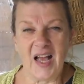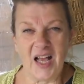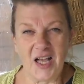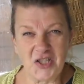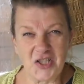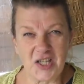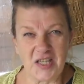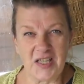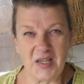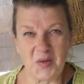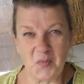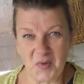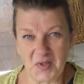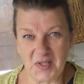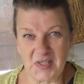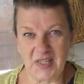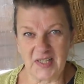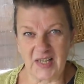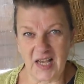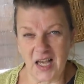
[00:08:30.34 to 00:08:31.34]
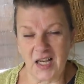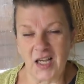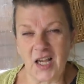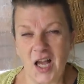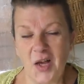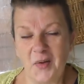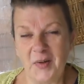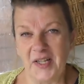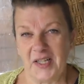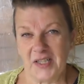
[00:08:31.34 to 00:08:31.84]
Actually, I think once I get
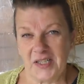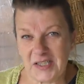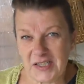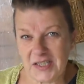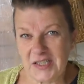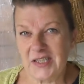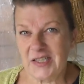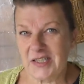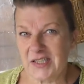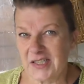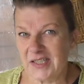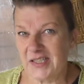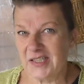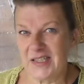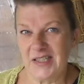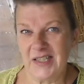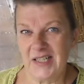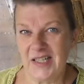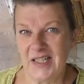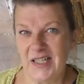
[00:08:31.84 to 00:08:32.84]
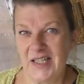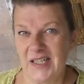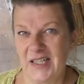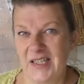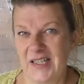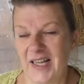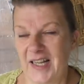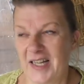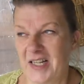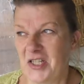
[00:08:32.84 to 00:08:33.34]
going,
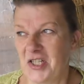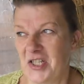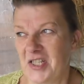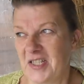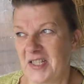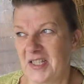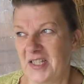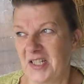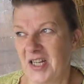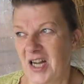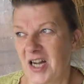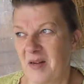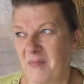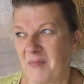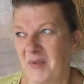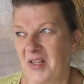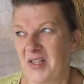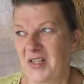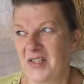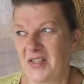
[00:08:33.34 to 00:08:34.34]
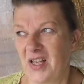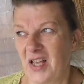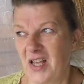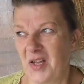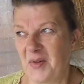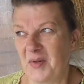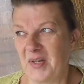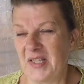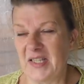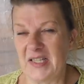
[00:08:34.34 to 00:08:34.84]
that energy is going to come.
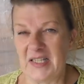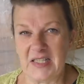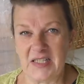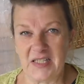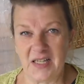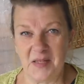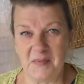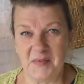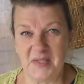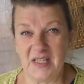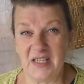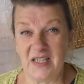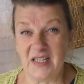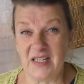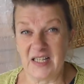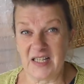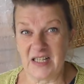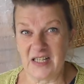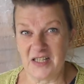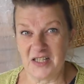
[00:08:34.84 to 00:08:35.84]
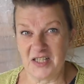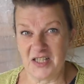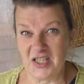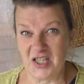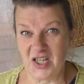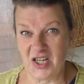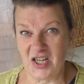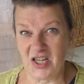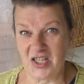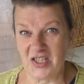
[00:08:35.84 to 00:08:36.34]
So I think it's time to get out into the
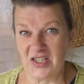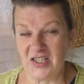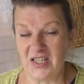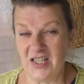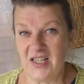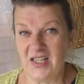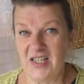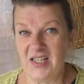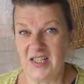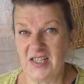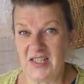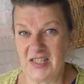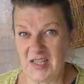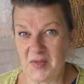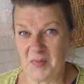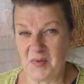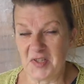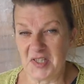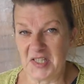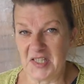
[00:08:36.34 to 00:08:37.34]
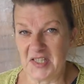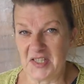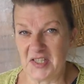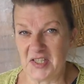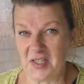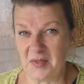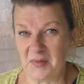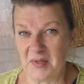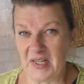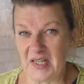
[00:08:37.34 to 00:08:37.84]
garden, see what needs
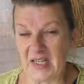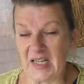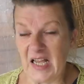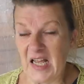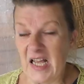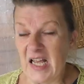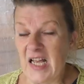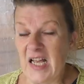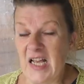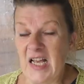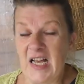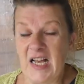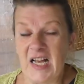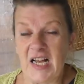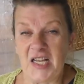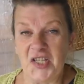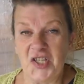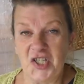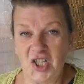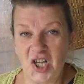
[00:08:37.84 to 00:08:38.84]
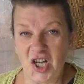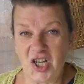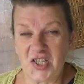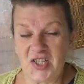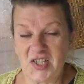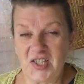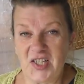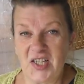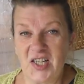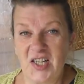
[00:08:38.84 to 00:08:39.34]
doing, and
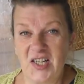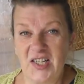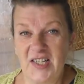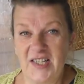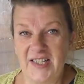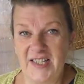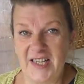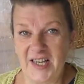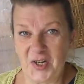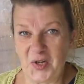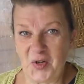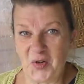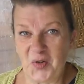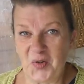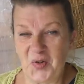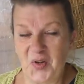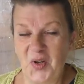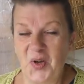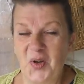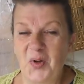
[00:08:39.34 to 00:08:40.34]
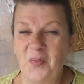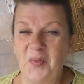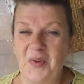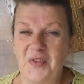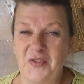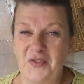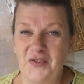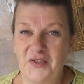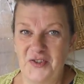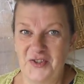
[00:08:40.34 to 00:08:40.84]
just get on
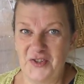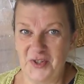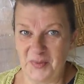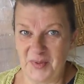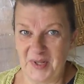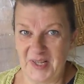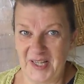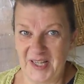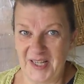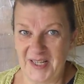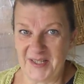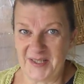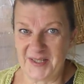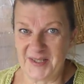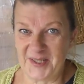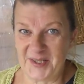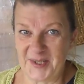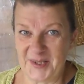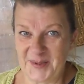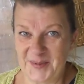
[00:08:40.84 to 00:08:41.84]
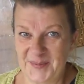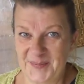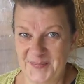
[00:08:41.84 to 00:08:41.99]
with doing it.